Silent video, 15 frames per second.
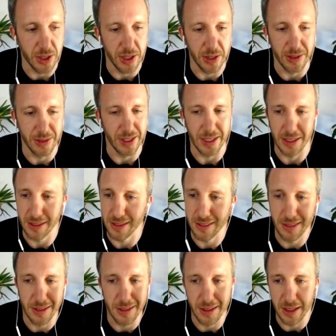year, and I was like,
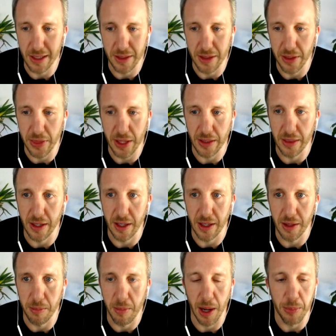the the thing that
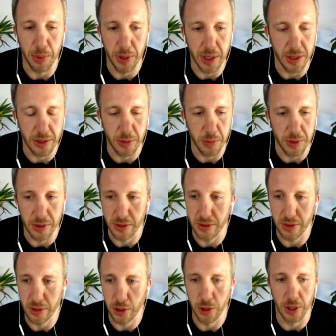my prediction
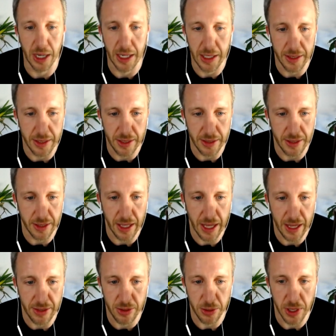was Google Analytics either
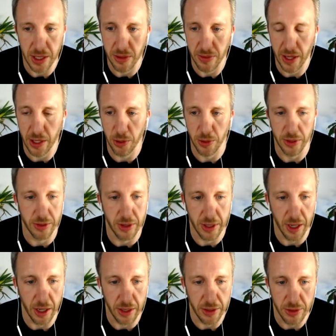has to innovate or it's the
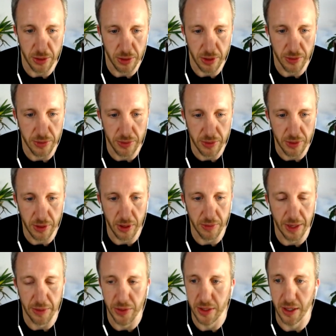dinosaur of of
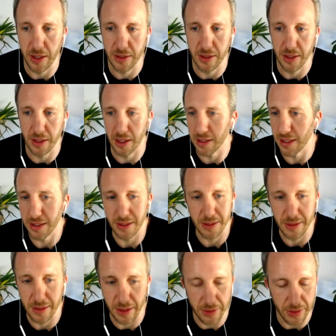advertising. Like it
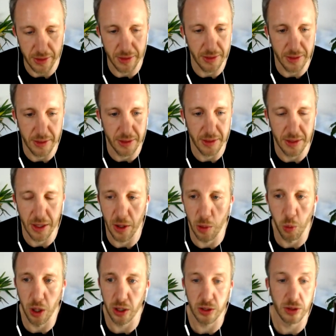just doesn't. You know, it
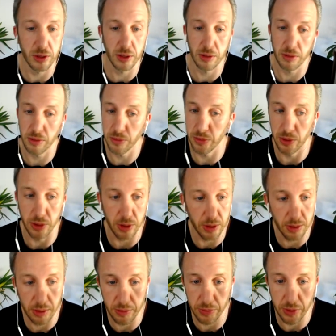works
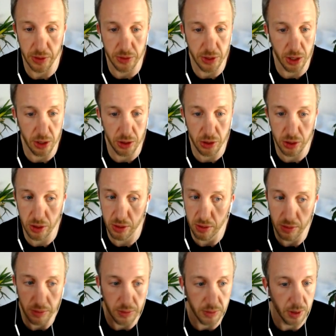for for search,
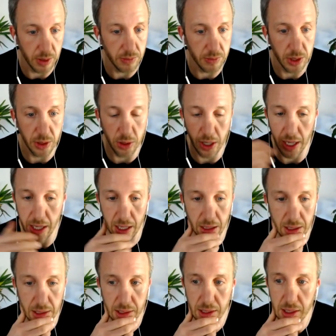right? You know, you get a
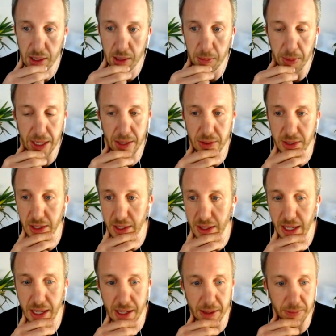click, but outside of
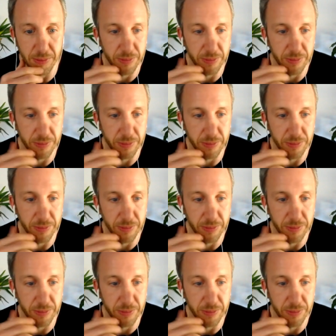that,